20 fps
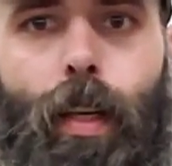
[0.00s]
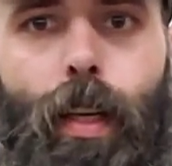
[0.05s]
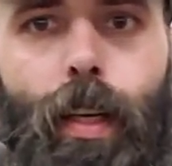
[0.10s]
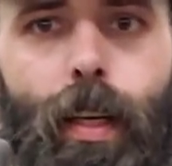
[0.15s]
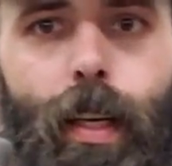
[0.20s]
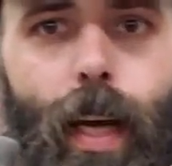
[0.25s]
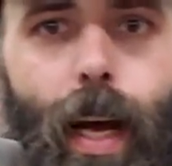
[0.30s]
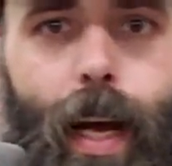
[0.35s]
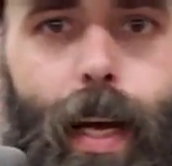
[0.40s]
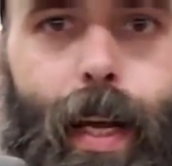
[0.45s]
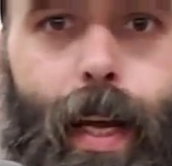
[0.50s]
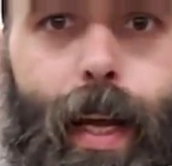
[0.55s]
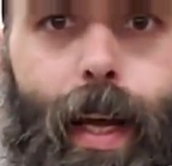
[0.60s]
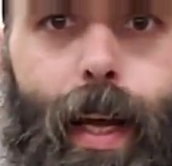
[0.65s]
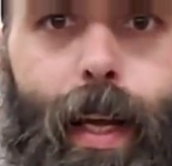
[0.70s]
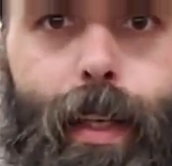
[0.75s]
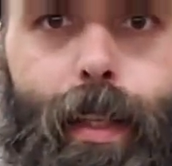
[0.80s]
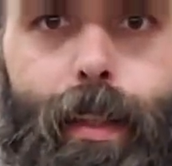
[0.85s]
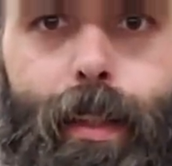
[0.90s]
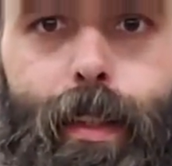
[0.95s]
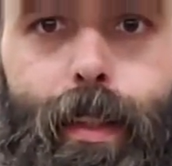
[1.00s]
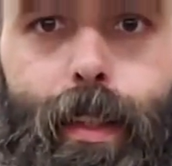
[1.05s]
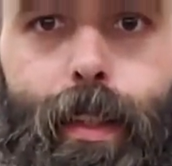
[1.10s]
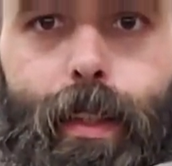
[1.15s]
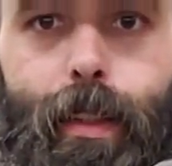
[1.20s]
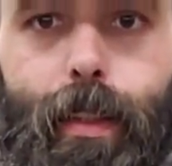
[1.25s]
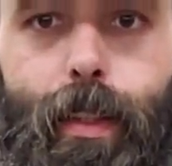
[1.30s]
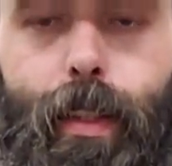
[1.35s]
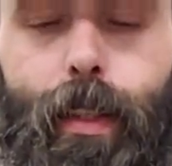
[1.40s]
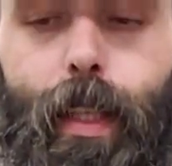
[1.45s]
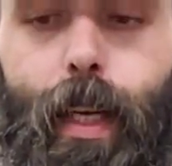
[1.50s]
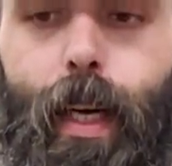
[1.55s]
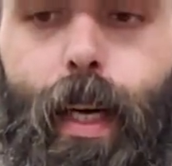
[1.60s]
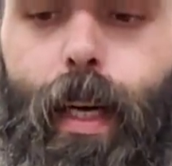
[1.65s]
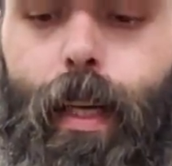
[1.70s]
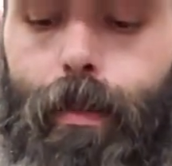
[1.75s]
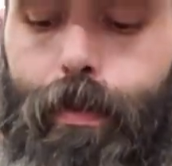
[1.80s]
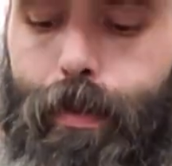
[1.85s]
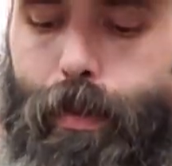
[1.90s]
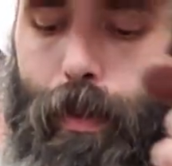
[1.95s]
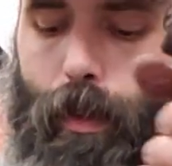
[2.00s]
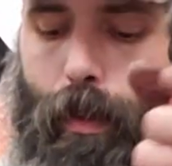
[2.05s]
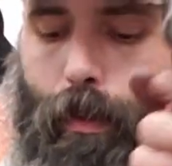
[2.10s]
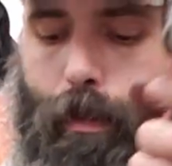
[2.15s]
not had an easy life.